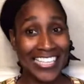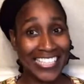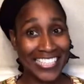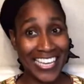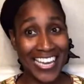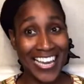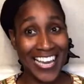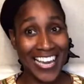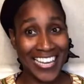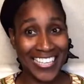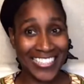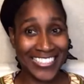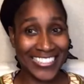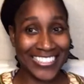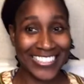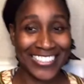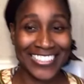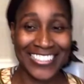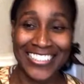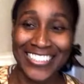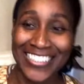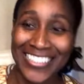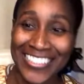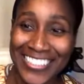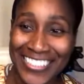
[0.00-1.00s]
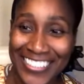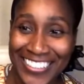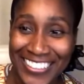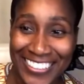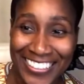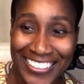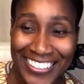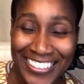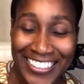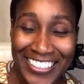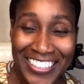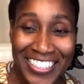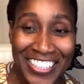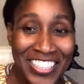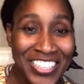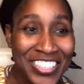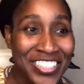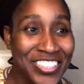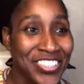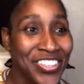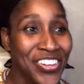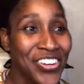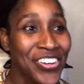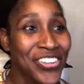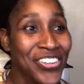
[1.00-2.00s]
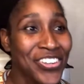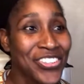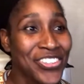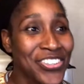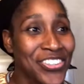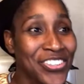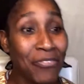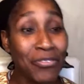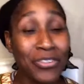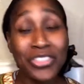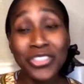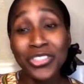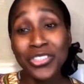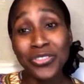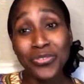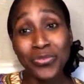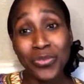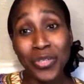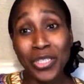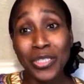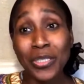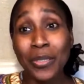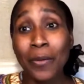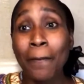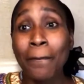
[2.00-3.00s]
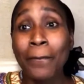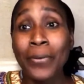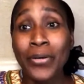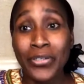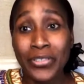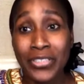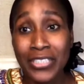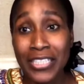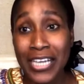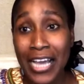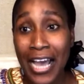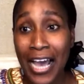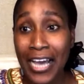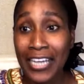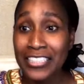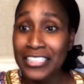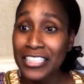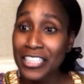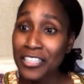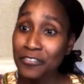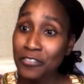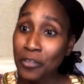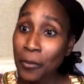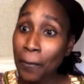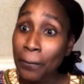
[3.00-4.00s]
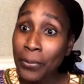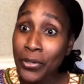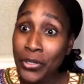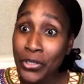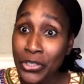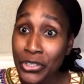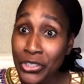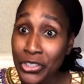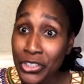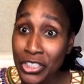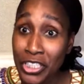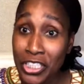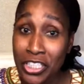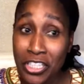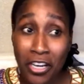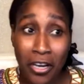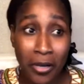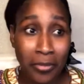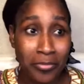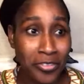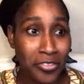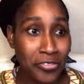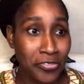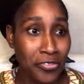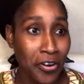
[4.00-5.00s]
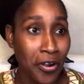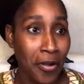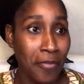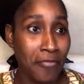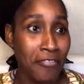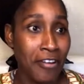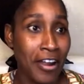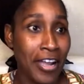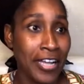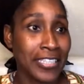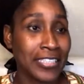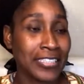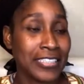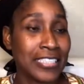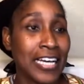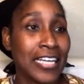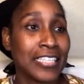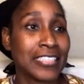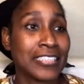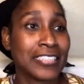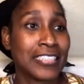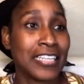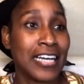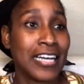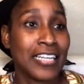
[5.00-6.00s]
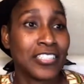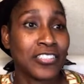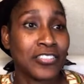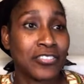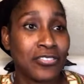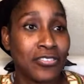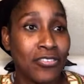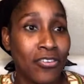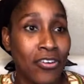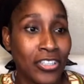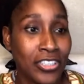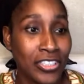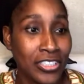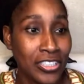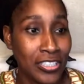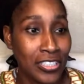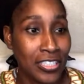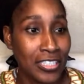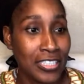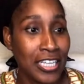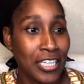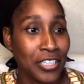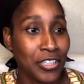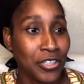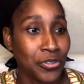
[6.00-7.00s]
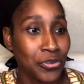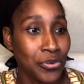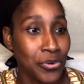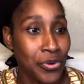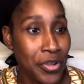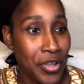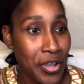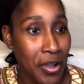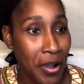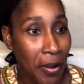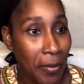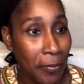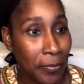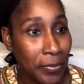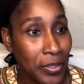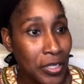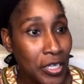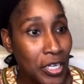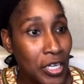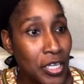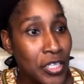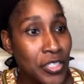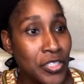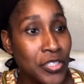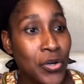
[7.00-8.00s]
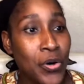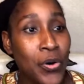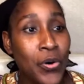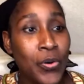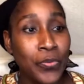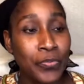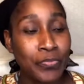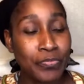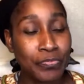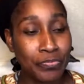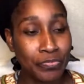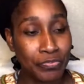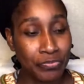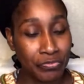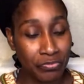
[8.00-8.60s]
Yes. So, which is where the idea of the purging comes from, right? That nausea and that throwing up. So,